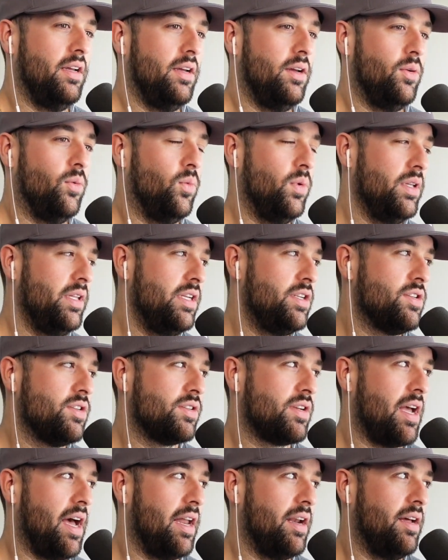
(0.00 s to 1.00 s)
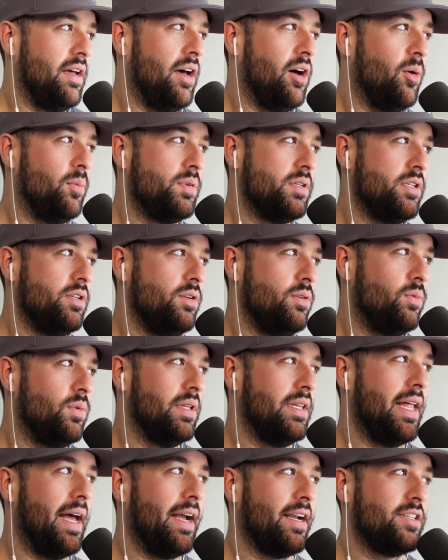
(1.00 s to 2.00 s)
really just kind of helps you
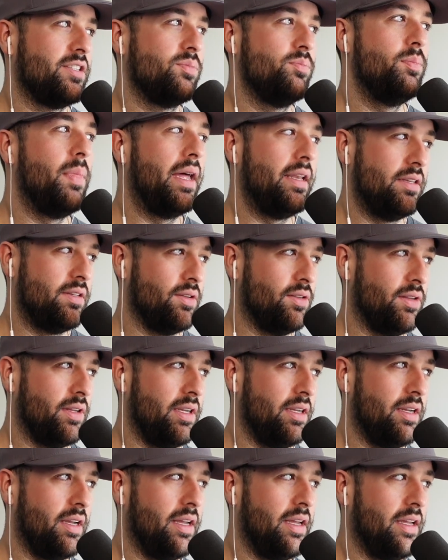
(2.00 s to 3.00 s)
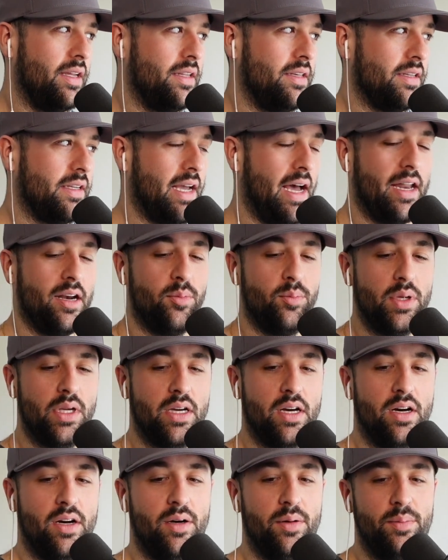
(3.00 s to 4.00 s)
relax mentally and kind of
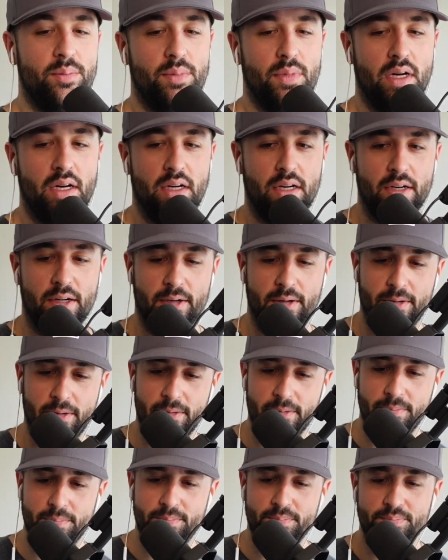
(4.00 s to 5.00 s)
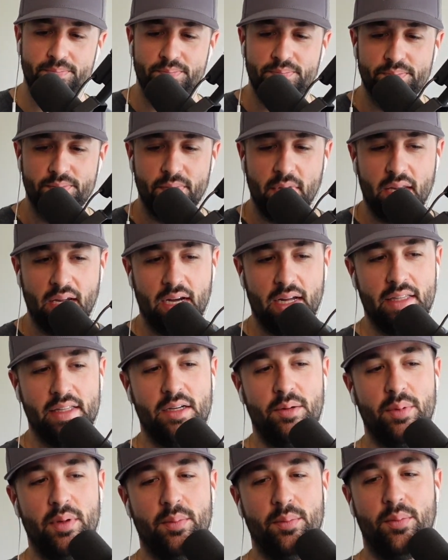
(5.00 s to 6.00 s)
become a
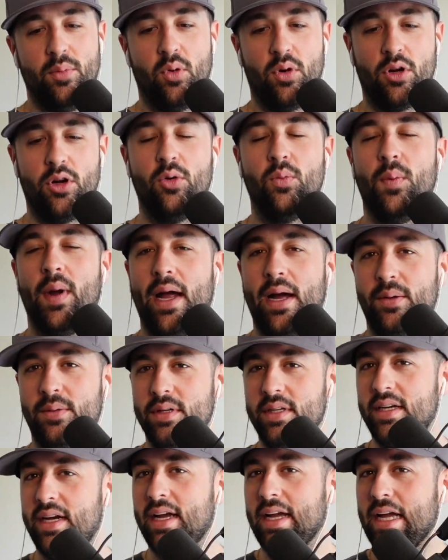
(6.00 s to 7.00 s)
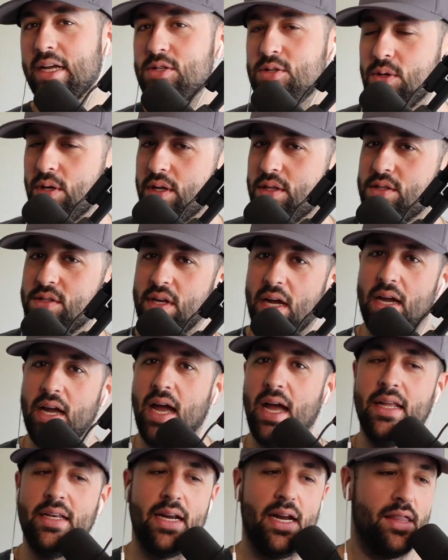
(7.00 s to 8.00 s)
little bit more grounded, I guess you can say.
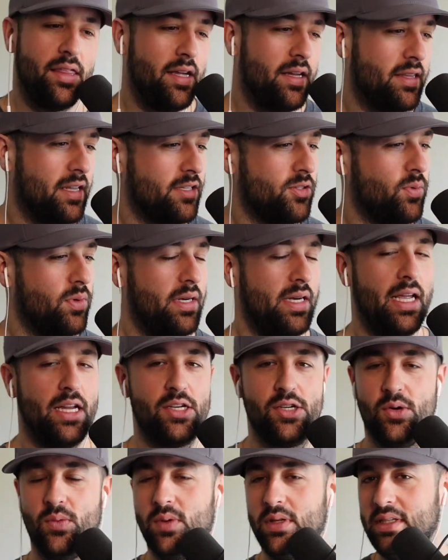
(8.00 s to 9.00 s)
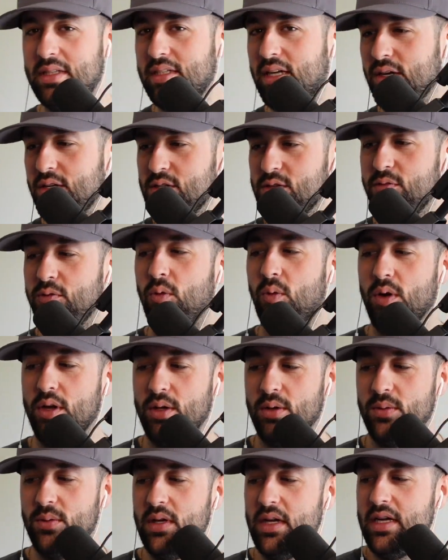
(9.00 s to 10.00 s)
And I think that's what nature really does for
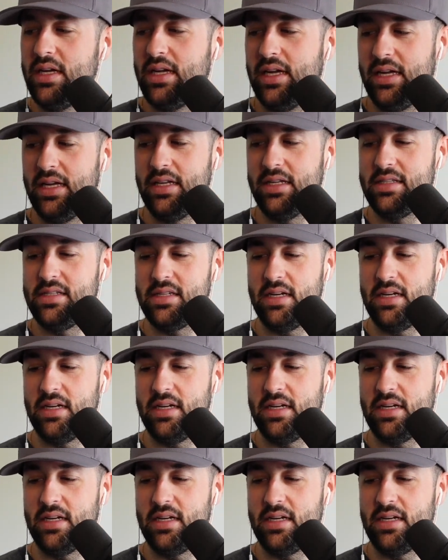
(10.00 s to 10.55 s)
you. It